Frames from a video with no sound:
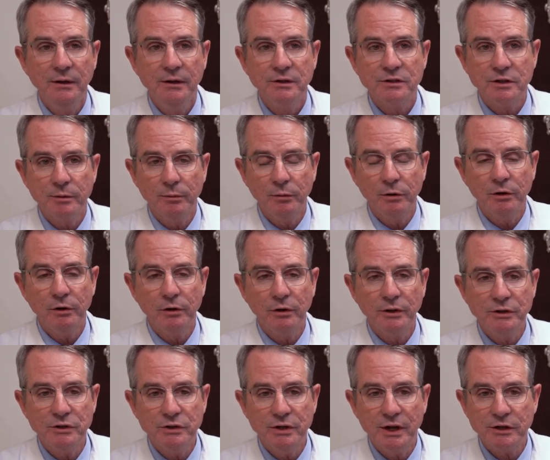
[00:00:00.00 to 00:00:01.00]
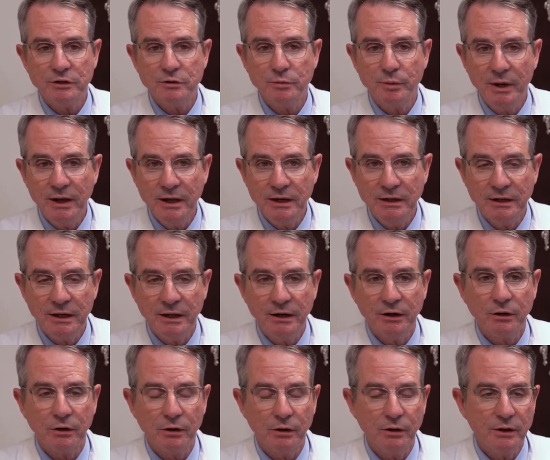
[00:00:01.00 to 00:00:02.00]
Similarly, chest pain can
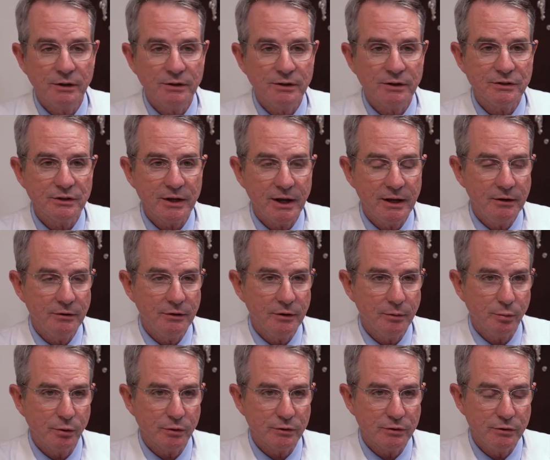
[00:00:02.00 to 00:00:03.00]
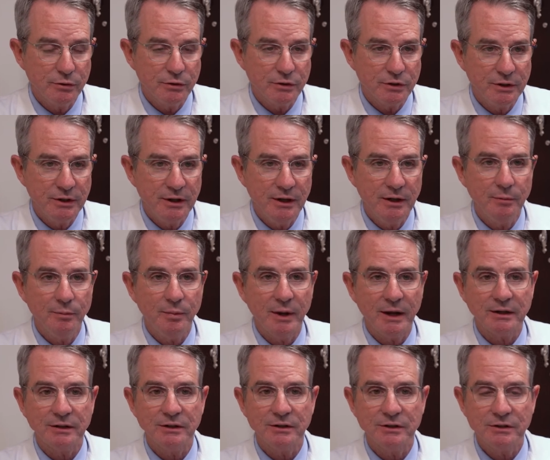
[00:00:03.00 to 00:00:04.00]
occur at the site of the protrusion in
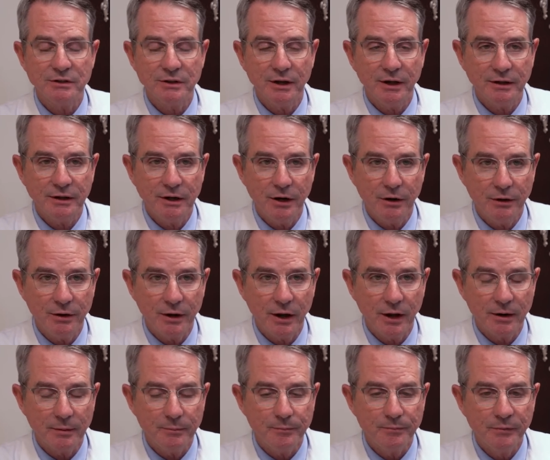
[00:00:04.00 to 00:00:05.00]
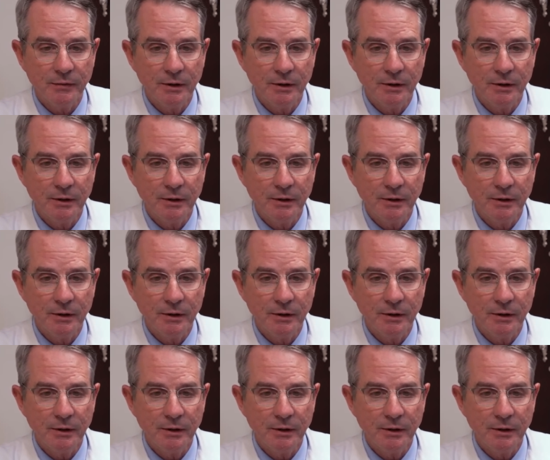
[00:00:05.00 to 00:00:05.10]
pectus carinatum.